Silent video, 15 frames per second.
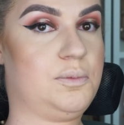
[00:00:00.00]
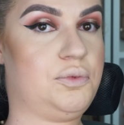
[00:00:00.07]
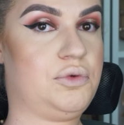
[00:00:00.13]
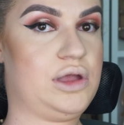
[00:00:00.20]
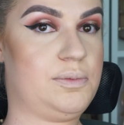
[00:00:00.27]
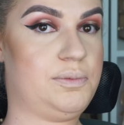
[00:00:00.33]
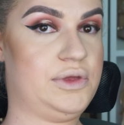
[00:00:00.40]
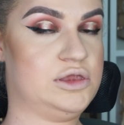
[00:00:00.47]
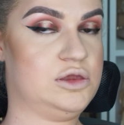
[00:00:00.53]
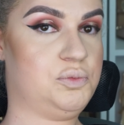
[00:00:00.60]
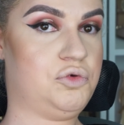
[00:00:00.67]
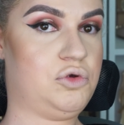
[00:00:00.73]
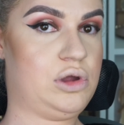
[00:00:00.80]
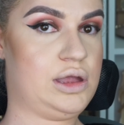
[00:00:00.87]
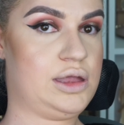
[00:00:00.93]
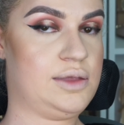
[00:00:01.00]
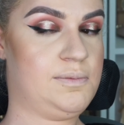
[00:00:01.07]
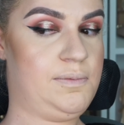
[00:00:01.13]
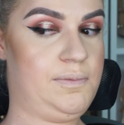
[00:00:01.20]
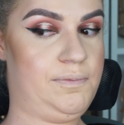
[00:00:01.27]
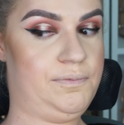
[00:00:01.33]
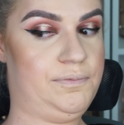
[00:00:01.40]
Prep and
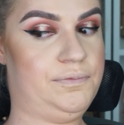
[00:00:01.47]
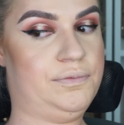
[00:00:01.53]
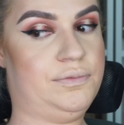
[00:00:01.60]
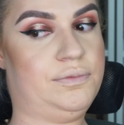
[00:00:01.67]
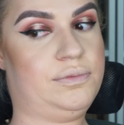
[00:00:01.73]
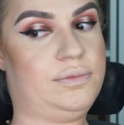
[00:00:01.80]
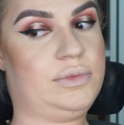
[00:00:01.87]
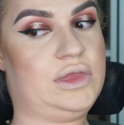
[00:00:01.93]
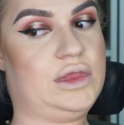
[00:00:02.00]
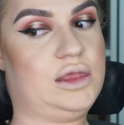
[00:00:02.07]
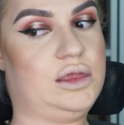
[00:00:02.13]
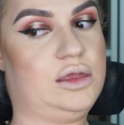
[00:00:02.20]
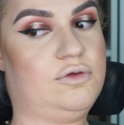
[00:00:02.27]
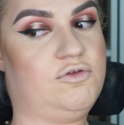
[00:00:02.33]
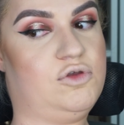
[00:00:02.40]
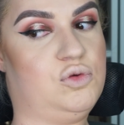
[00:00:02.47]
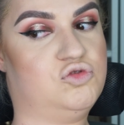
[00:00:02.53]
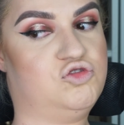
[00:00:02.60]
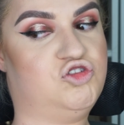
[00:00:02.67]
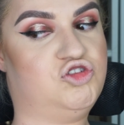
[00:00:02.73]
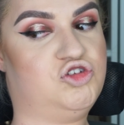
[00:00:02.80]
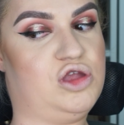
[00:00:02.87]
Prime. If you want
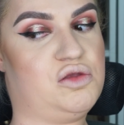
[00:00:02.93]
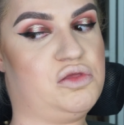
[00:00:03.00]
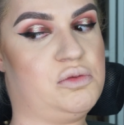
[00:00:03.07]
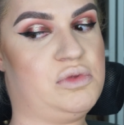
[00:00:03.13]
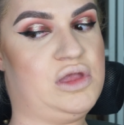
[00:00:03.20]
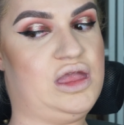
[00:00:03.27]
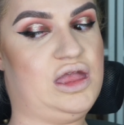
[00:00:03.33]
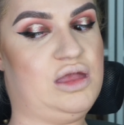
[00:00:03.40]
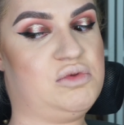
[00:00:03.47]
to show them that,